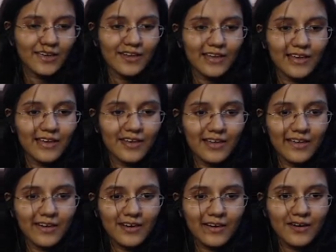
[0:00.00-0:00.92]
in
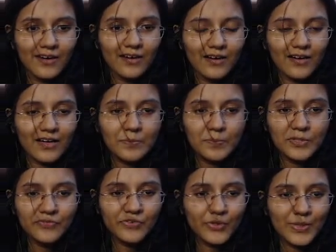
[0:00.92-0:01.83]
a couple of
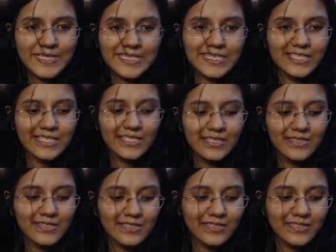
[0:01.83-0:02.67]
questions.